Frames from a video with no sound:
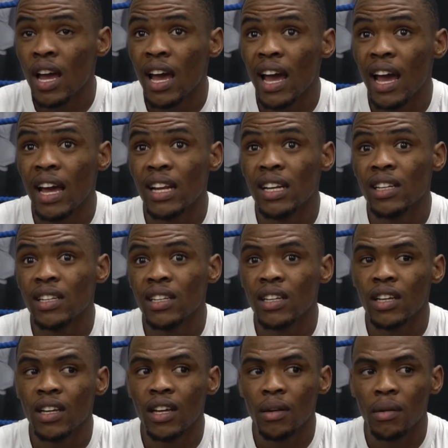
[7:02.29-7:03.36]
And
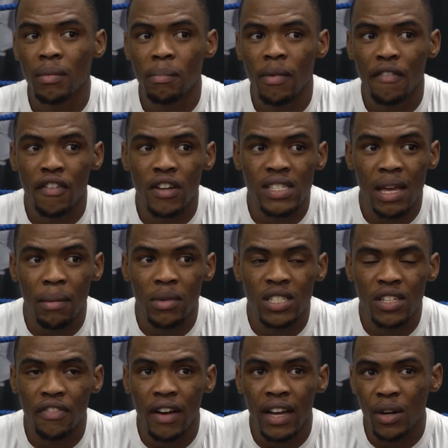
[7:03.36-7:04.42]
in my first
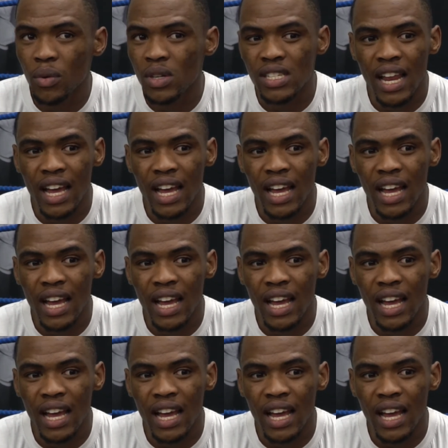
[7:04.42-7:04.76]
amateur fight, it was